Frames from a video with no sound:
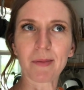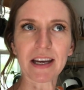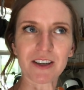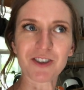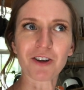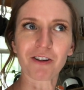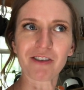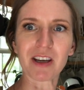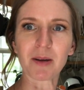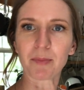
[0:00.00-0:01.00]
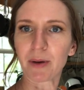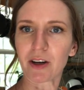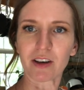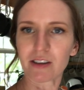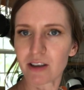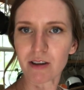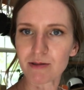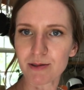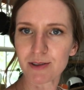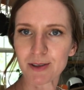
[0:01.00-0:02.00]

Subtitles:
anchovy buttered toast.